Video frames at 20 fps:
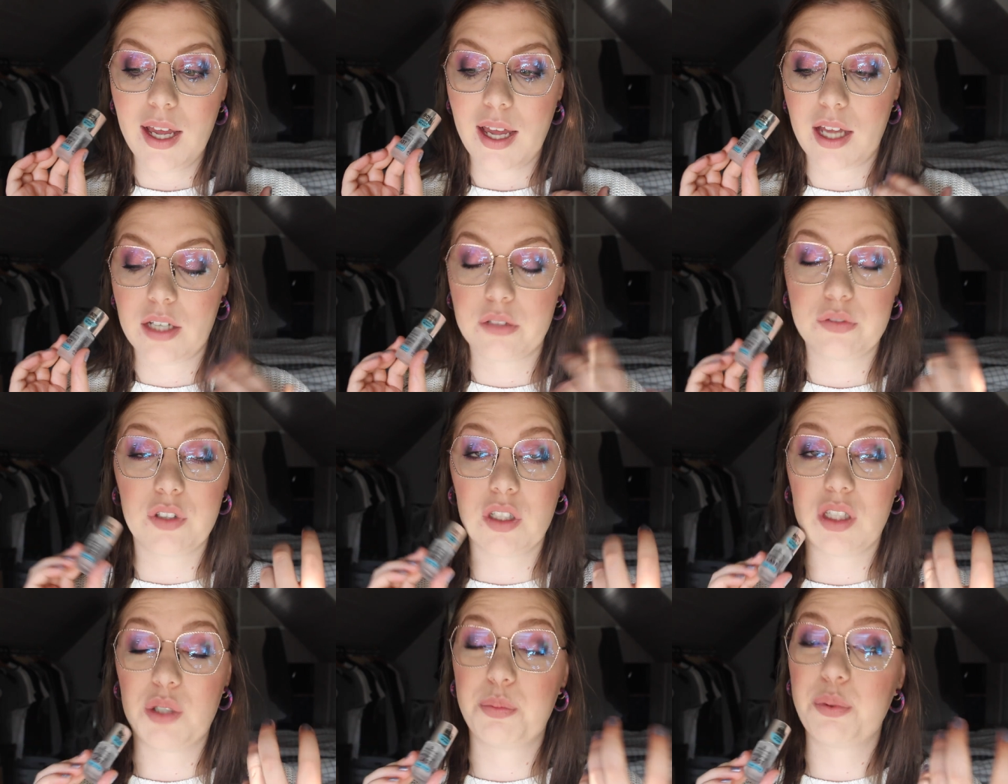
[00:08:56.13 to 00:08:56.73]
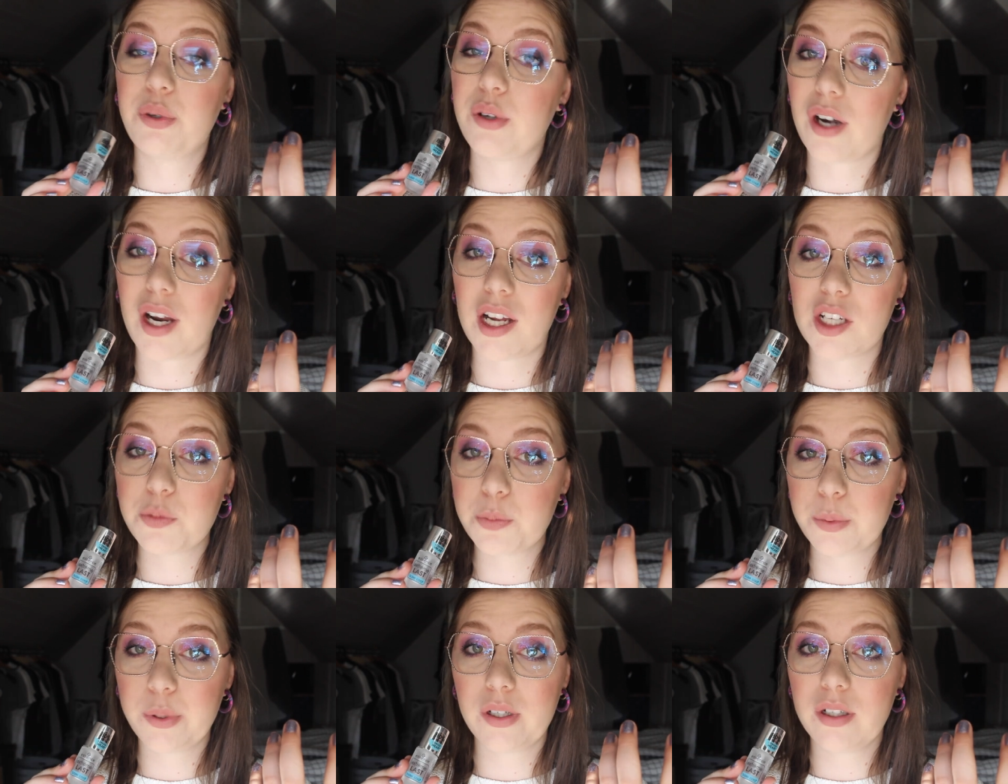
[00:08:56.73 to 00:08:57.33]
And for the
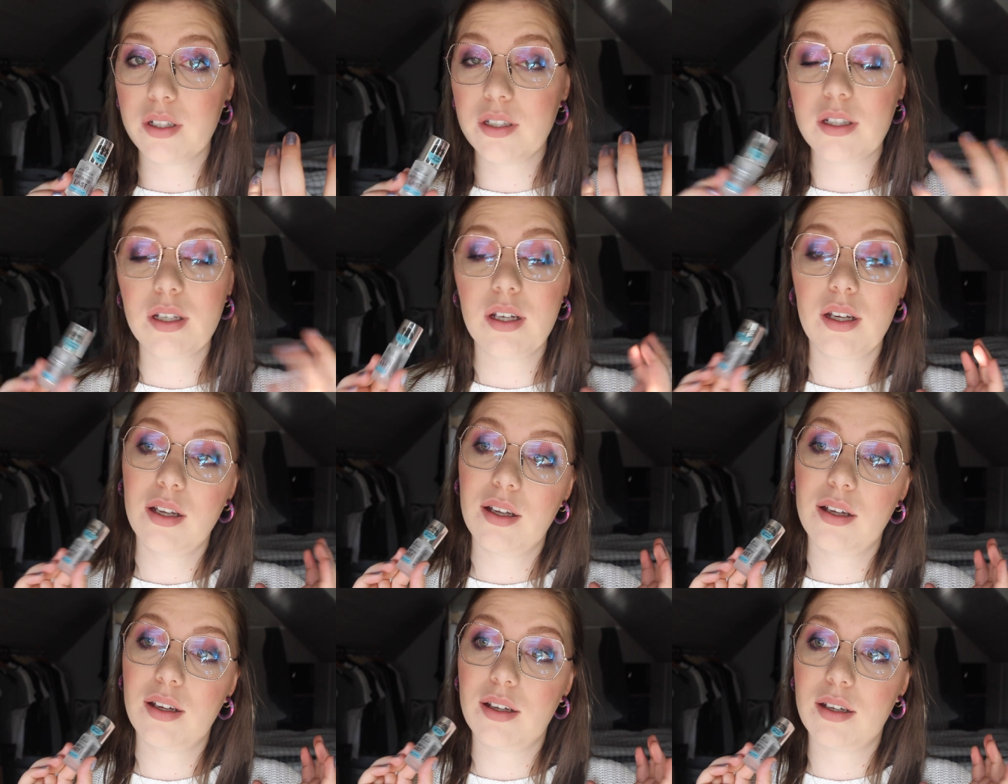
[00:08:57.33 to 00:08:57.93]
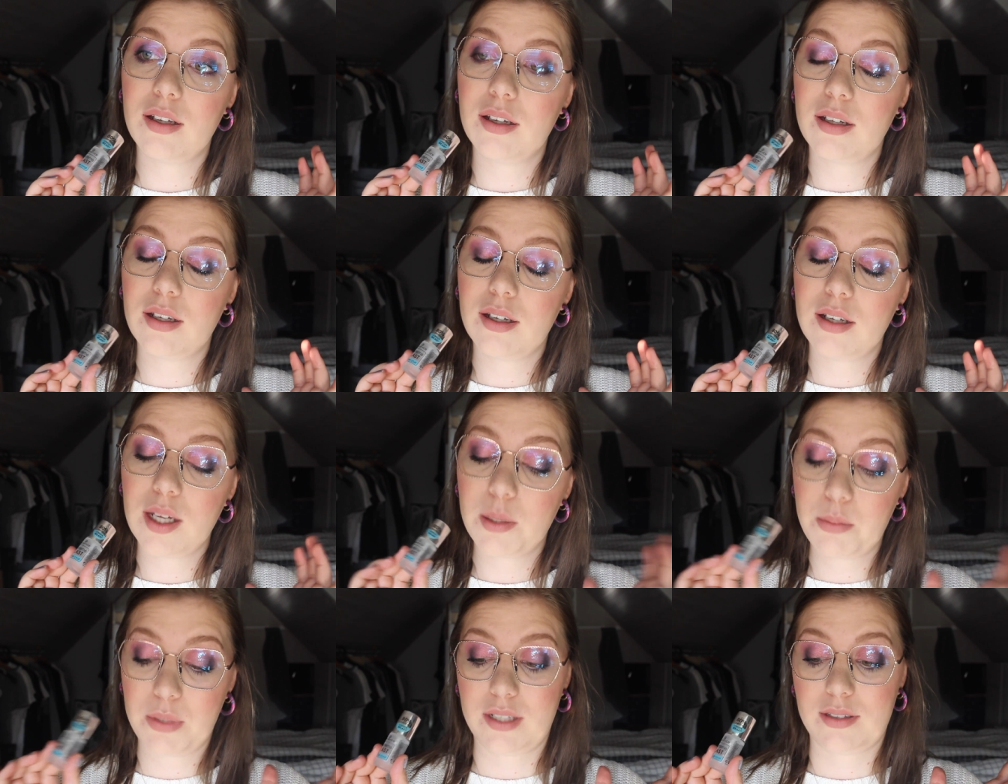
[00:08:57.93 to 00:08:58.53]
price point,
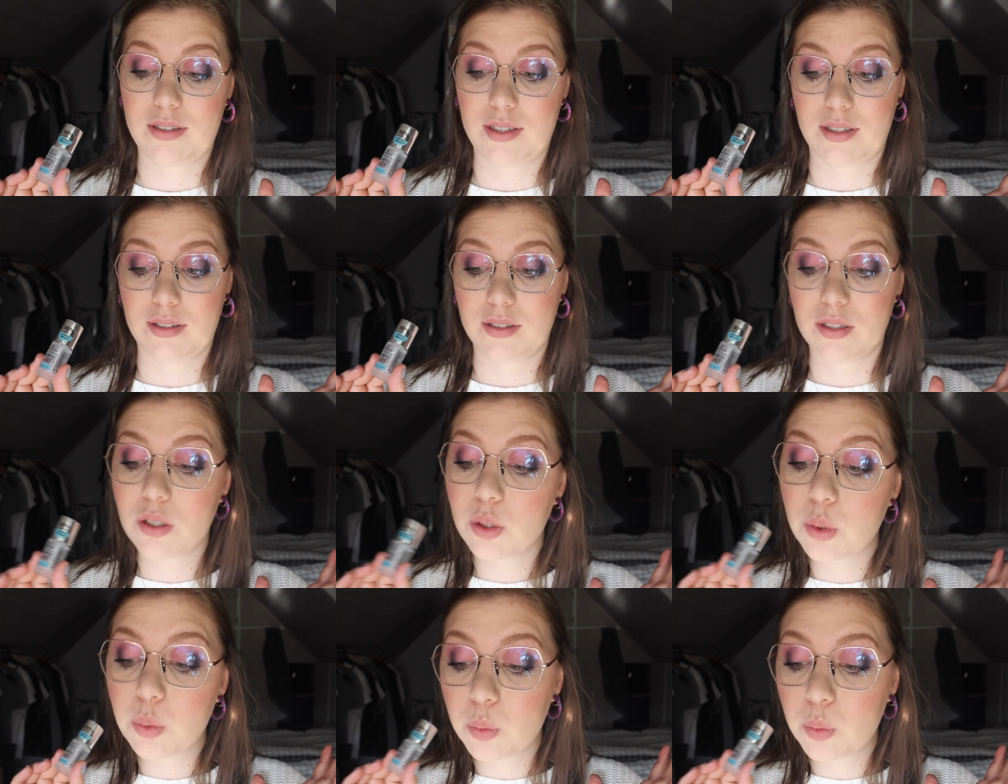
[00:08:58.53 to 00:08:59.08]
amazing.